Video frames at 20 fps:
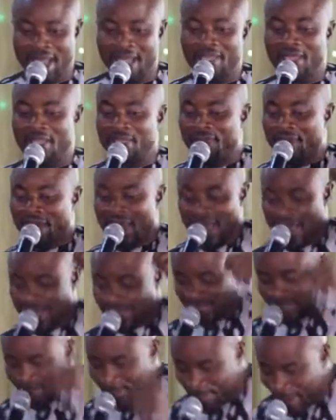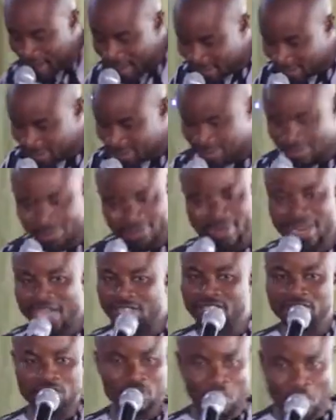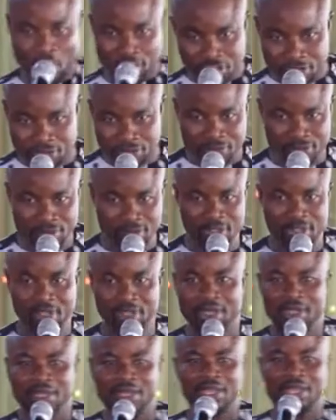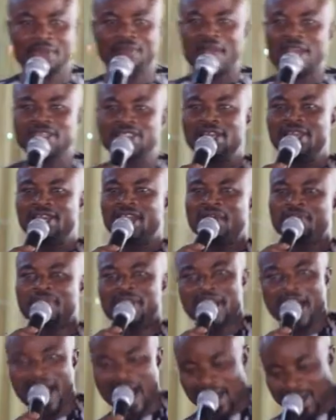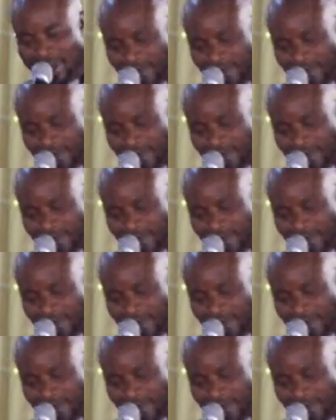If I enter bike, that's the worst. If I say, "Let me hang,"